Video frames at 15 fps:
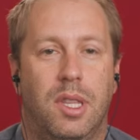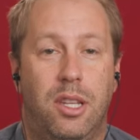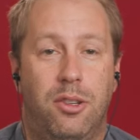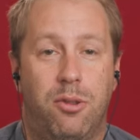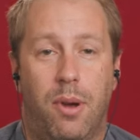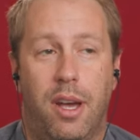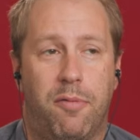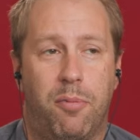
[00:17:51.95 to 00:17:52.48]
Did
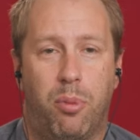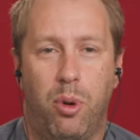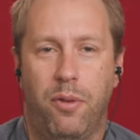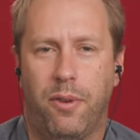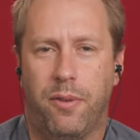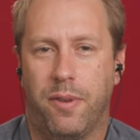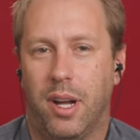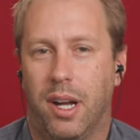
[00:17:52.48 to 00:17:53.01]
you have proof
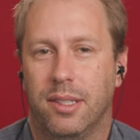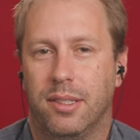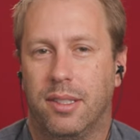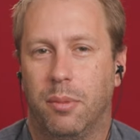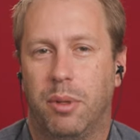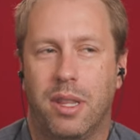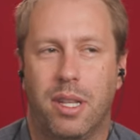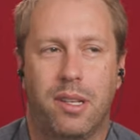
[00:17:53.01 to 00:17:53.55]
of
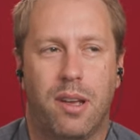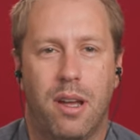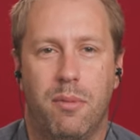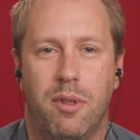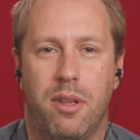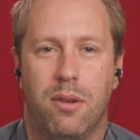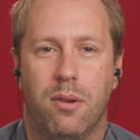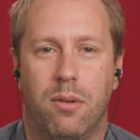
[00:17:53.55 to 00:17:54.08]
concept at the time
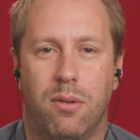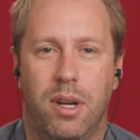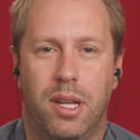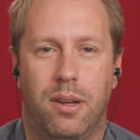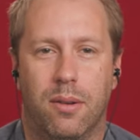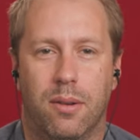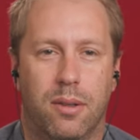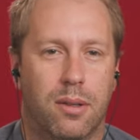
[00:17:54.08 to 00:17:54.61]
that you
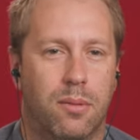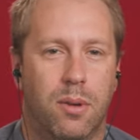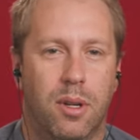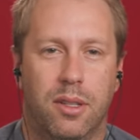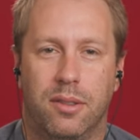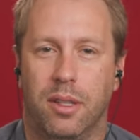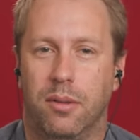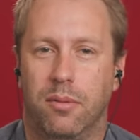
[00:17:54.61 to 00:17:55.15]
quit, or
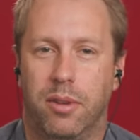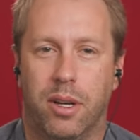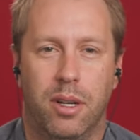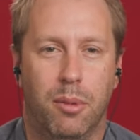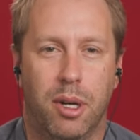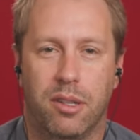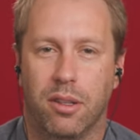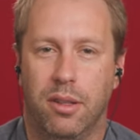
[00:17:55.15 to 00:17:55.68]
was it very
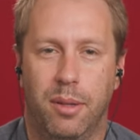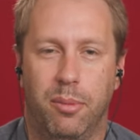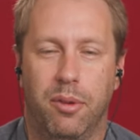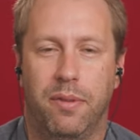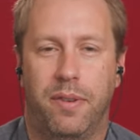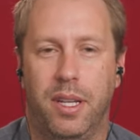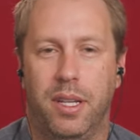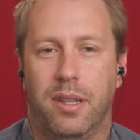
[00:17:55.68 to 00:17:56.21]
much a leap of
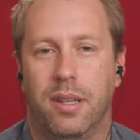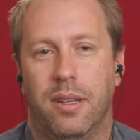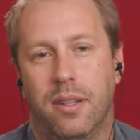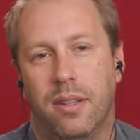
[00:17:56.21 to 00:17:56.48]
faith?